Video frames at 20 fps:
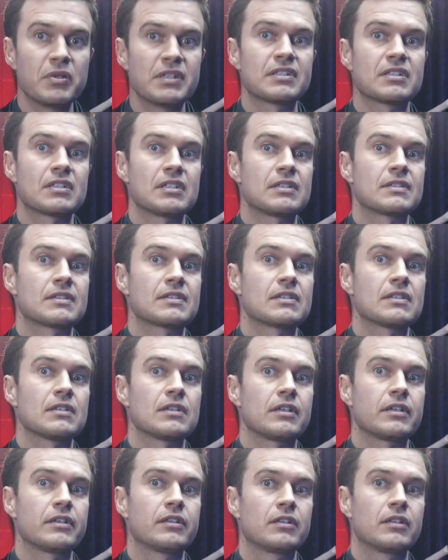bits inside
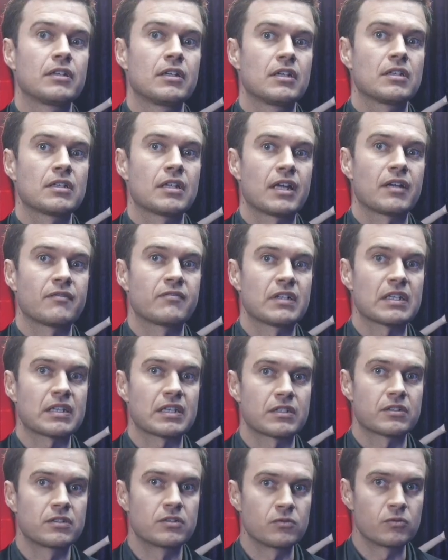that have
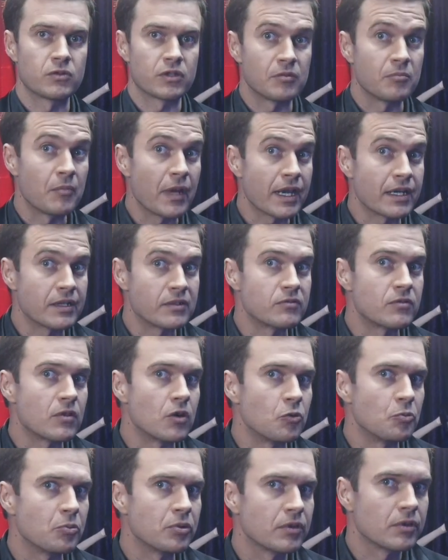nothing to do with the main rope.